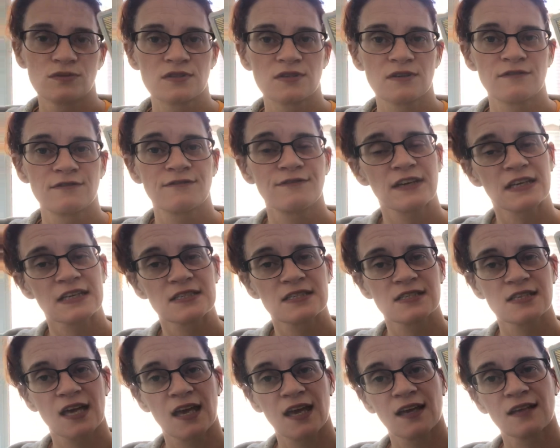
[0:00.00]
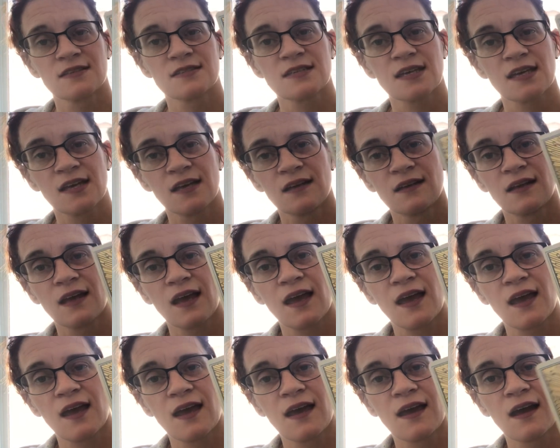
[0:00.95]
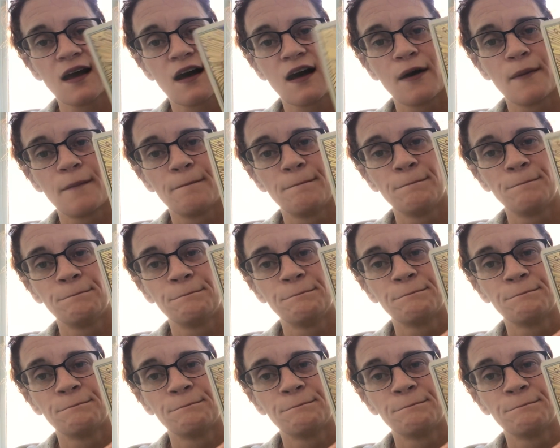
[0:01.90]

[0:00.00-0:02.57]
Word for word: to fix things in a um,